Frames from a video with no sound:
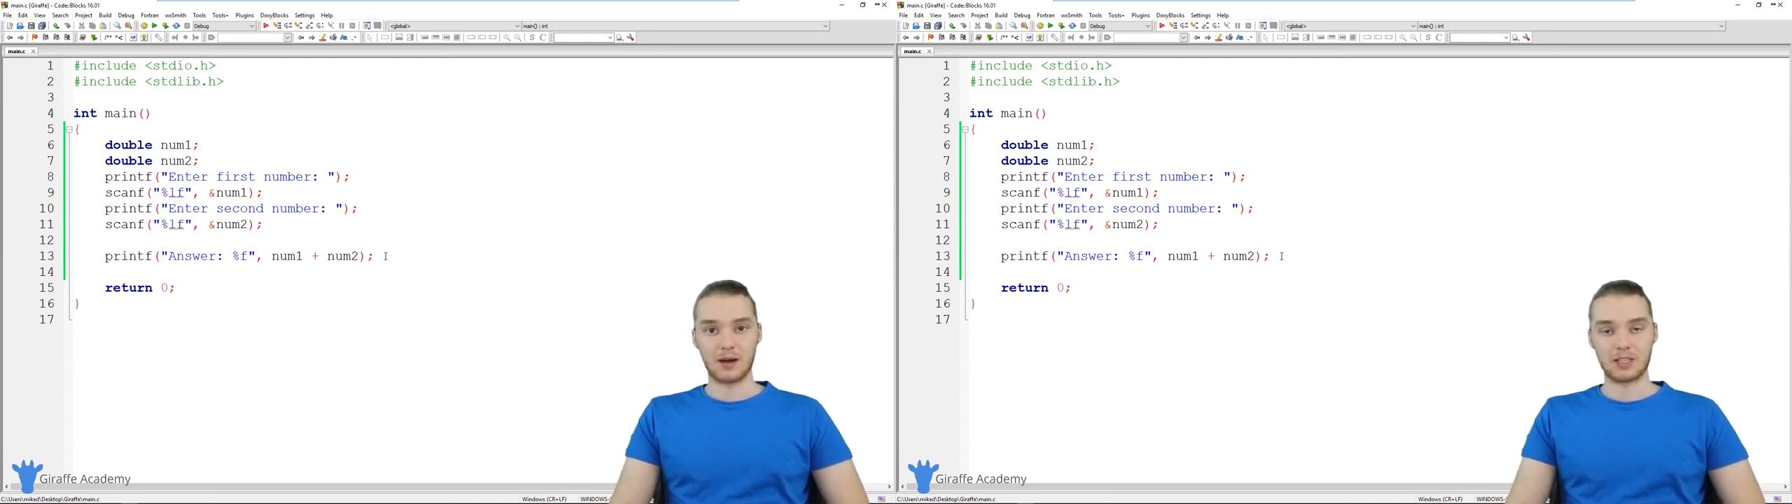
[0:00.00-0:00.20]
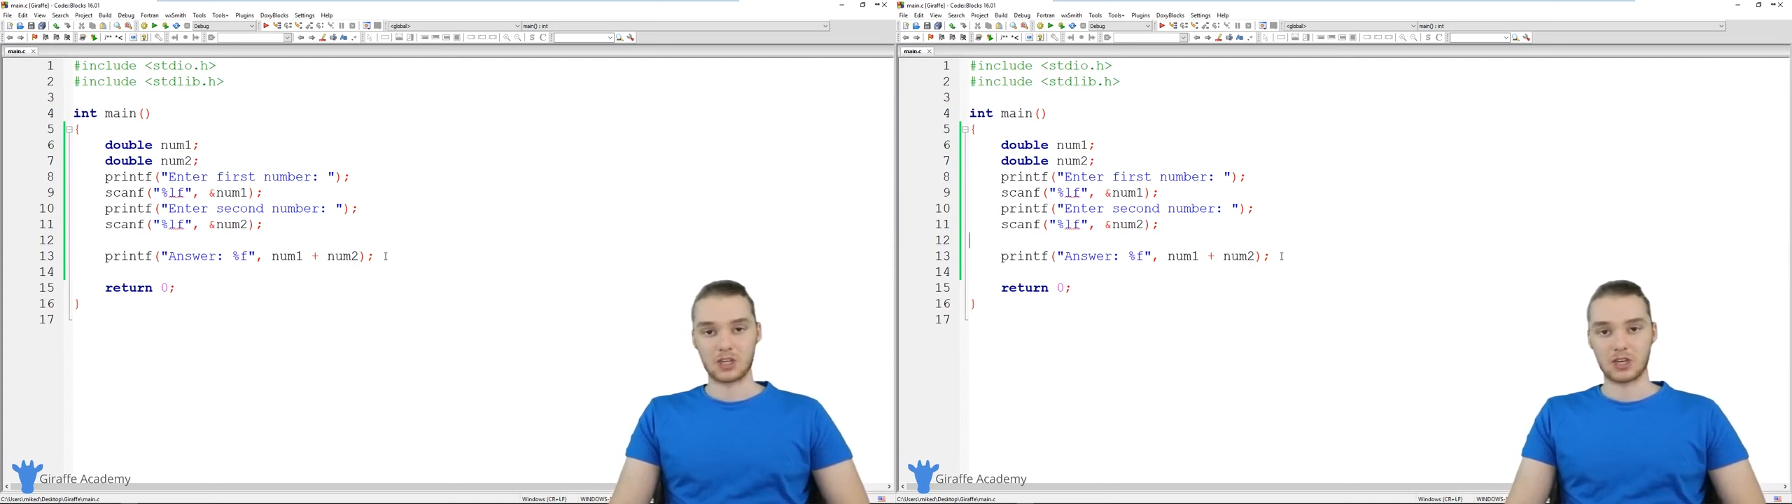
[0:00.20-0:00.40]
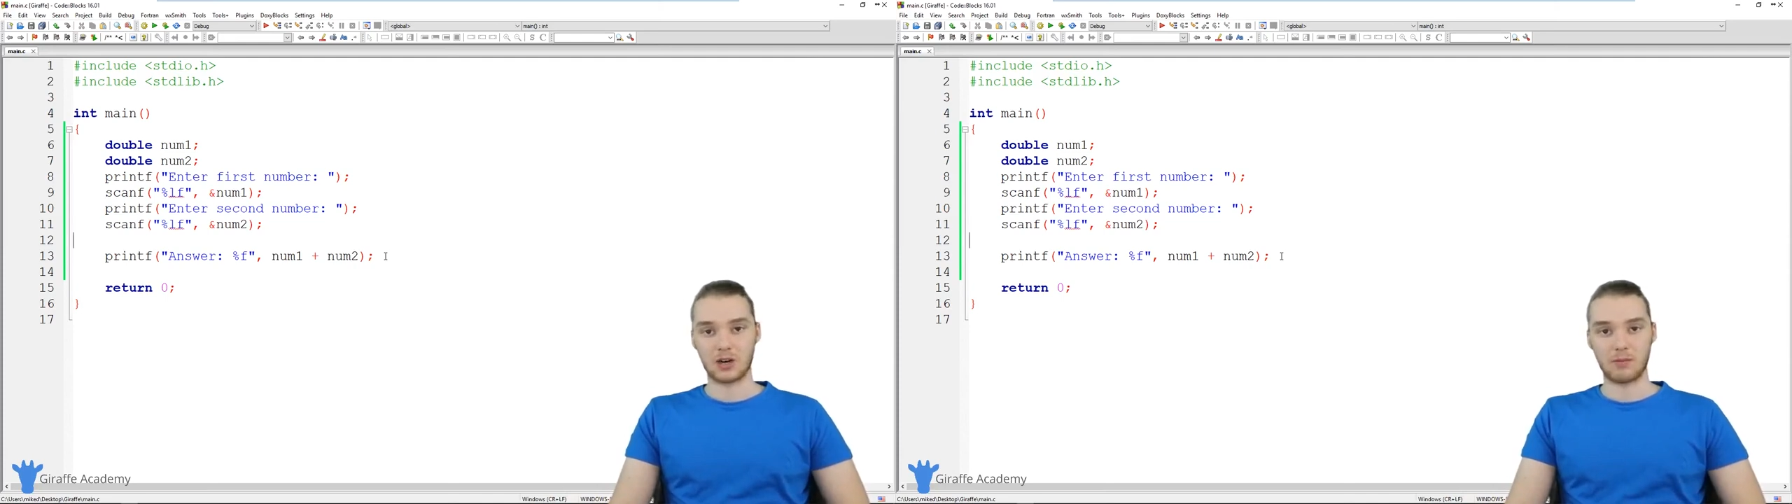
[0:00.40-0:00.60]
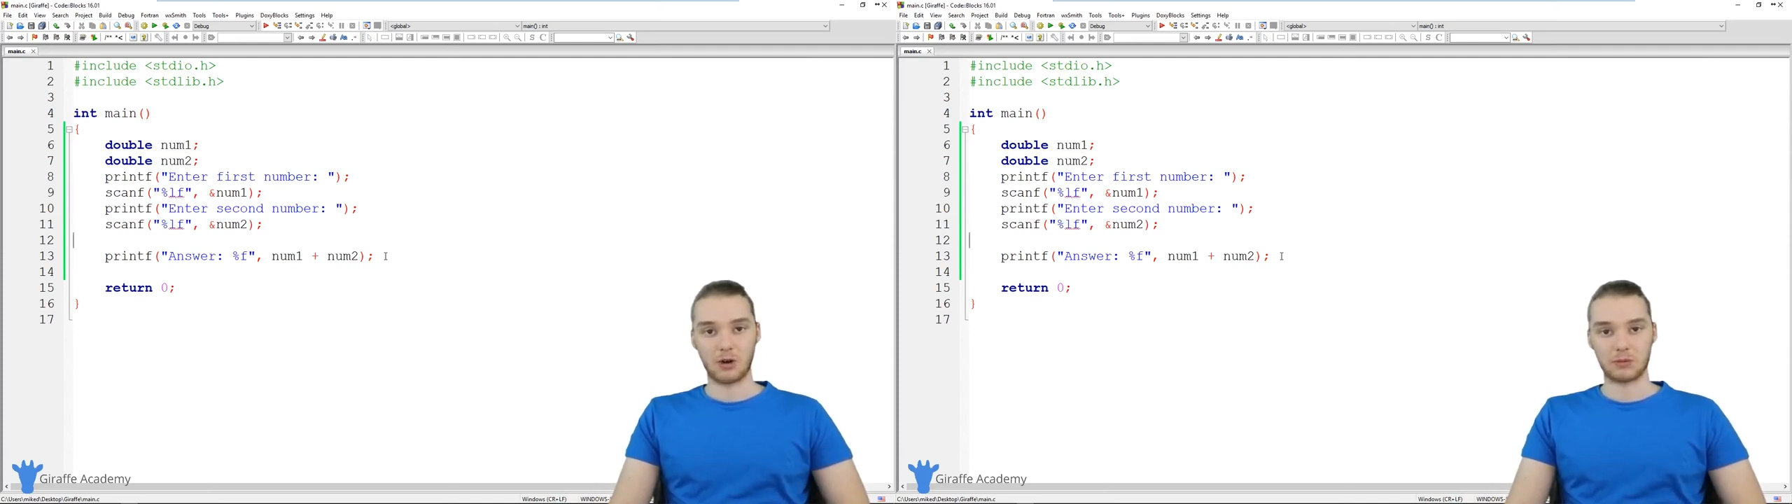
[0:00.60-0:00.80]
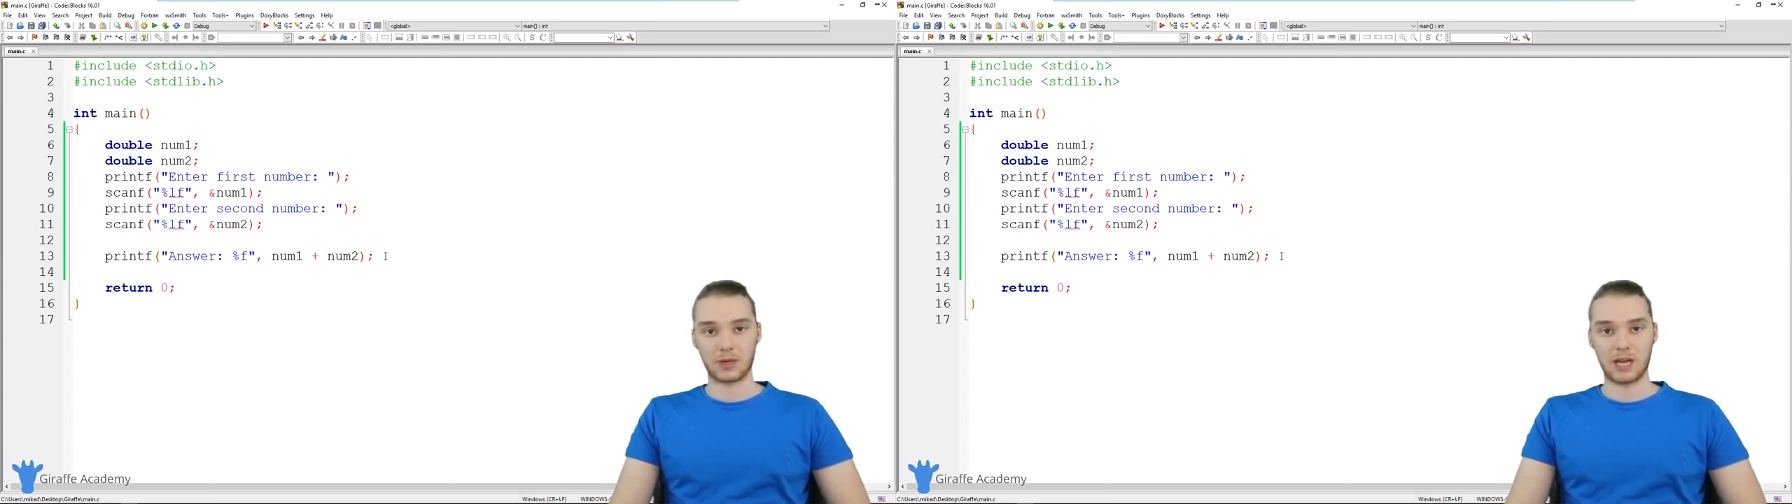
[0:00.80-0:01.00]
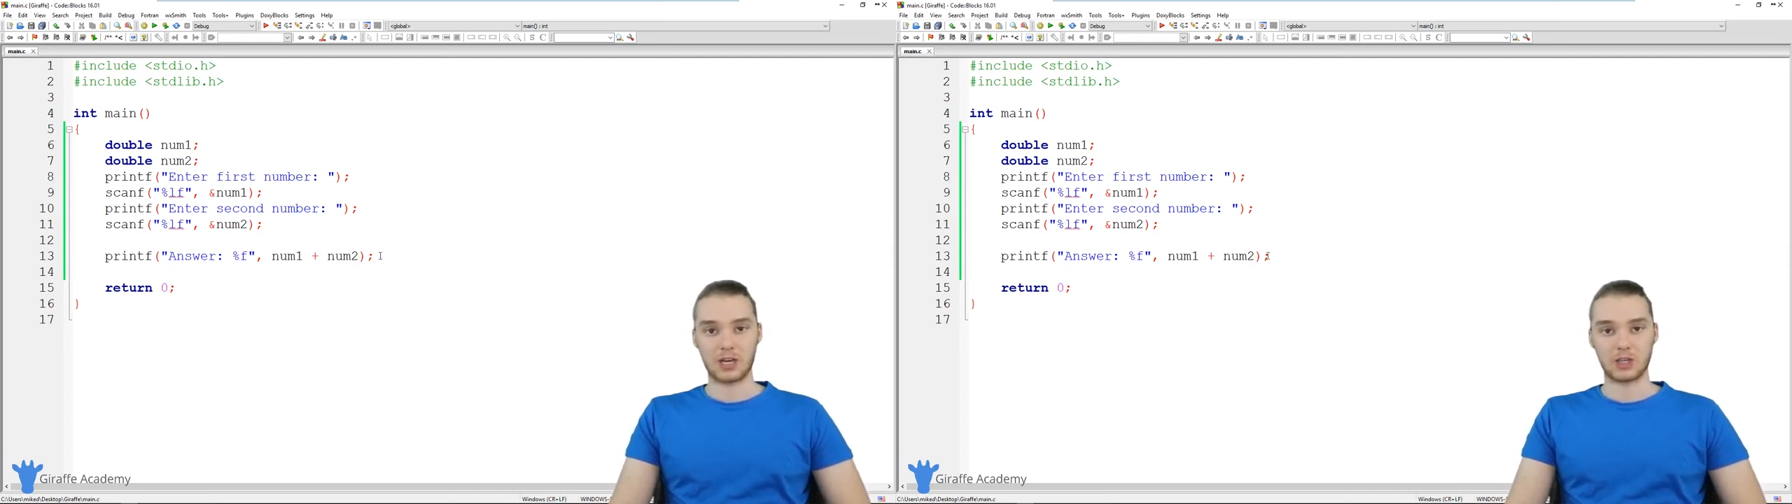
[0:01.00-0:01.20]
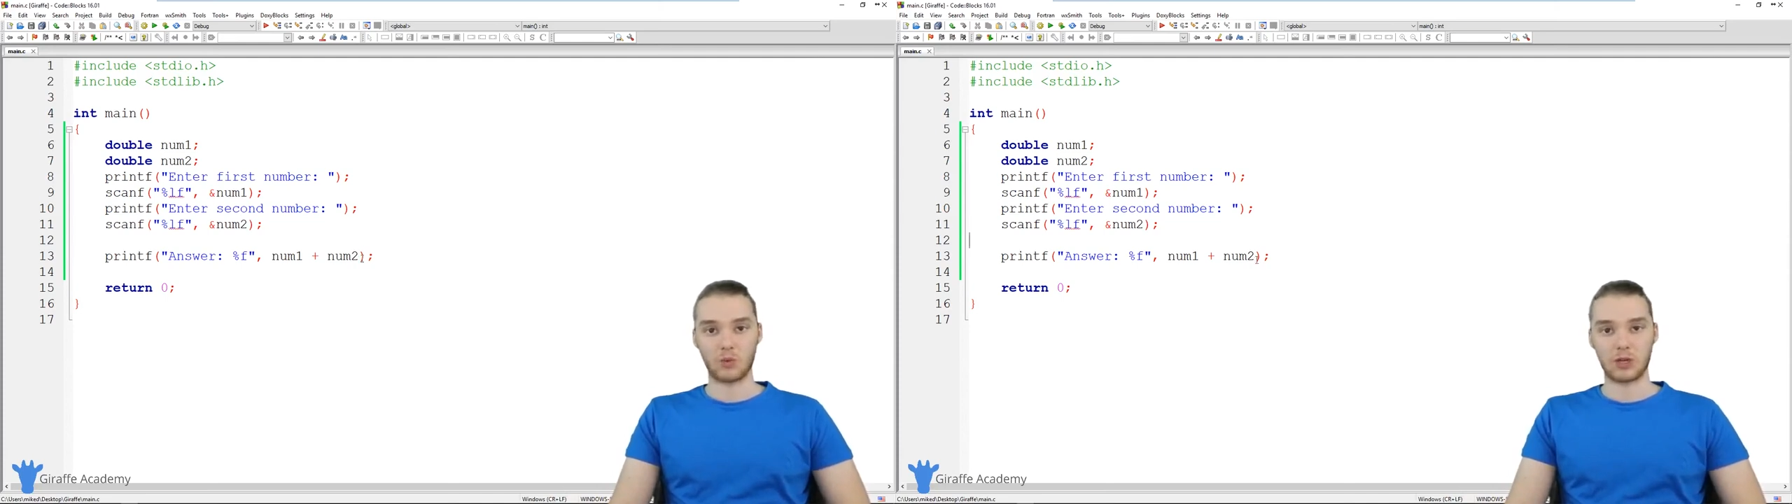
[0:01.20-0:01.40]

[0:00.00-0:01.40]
addition or multiplication